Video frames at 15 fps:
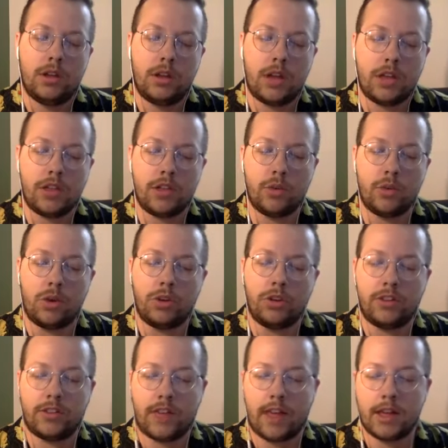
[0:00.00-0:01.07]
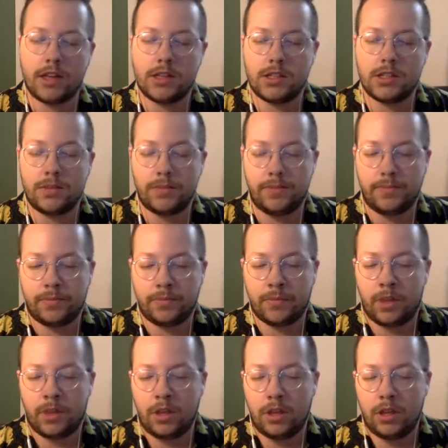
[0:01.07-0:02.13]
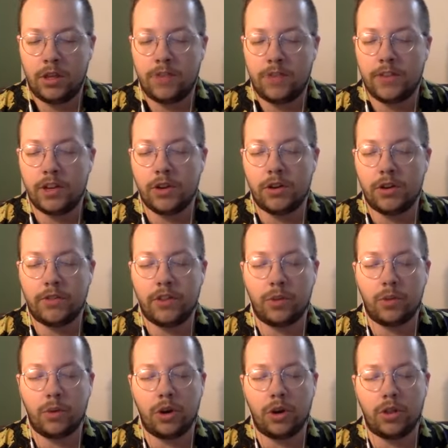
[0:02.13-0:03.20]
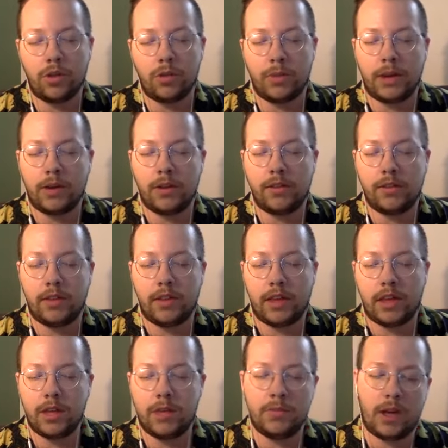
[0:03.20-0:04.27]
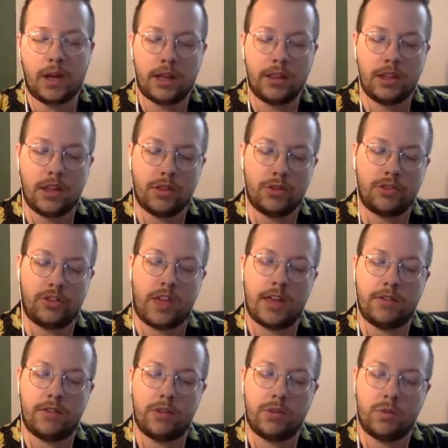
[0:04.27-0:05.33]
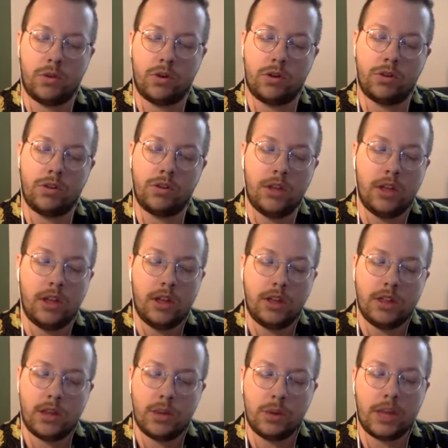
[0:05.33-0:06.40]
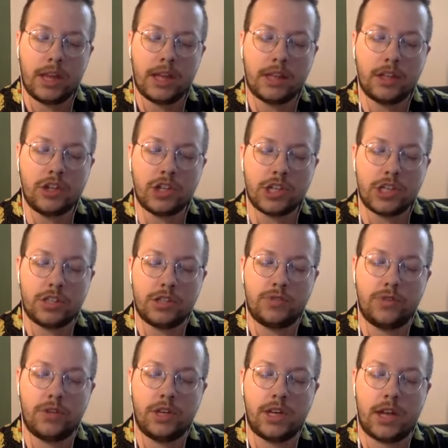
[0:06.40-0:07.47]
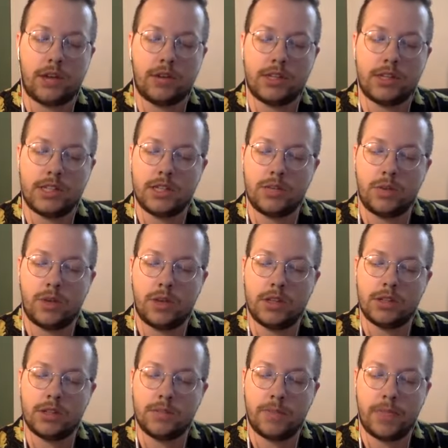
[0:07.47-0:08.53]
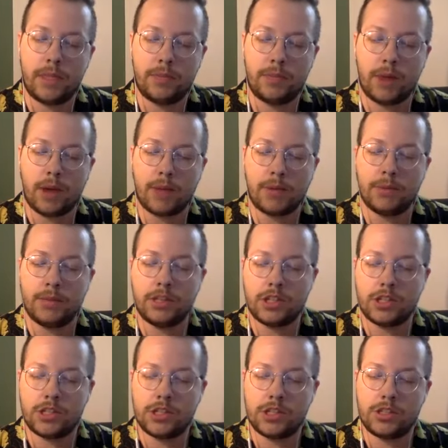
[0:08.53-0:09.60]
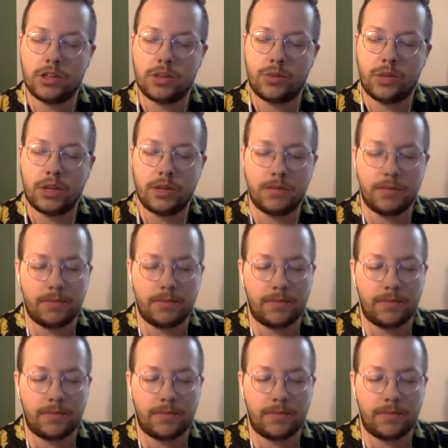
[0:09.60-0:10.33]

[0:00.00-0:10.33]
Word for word: Nathan rolled his eyes. He figured if there were other parents like him on the other side of the world, they were likely just as freaked out as he was, and probably just as lonely.